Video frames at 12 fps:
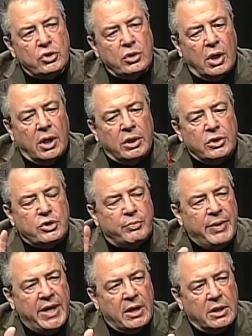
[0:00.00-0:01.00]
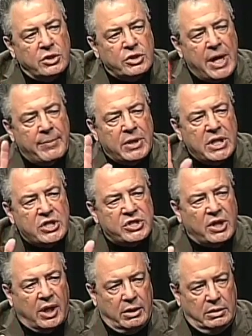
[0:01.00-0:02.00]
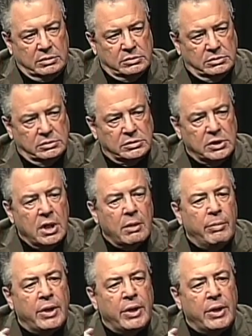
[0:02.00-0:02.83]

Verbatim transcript: uh, Japan, Japanese style, style okay.